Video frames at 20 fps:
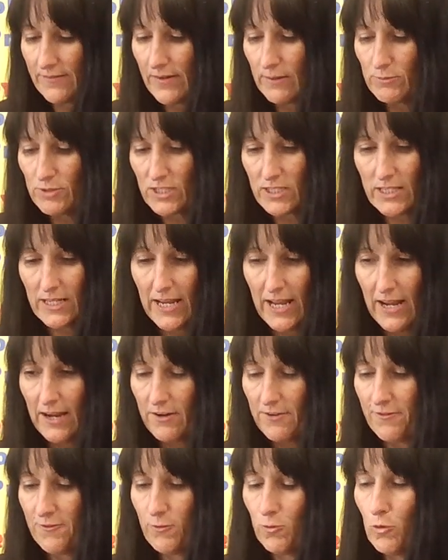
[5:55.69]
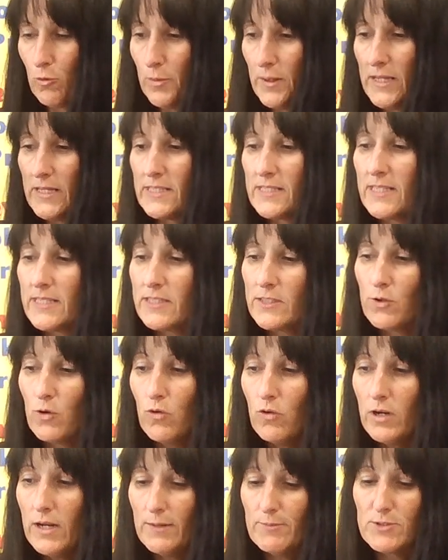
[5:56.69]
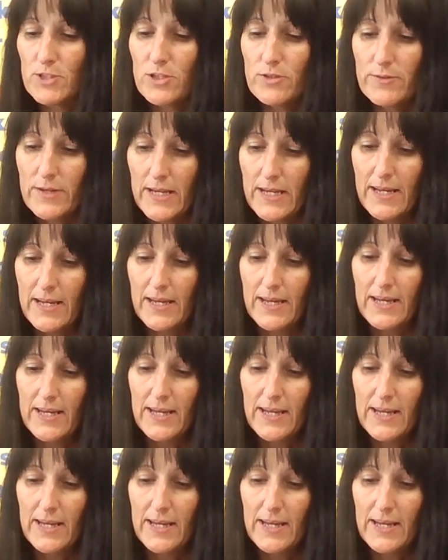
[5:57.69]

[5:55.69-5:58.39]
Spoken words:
I'm just going to add 4 pieces, and all I'm doing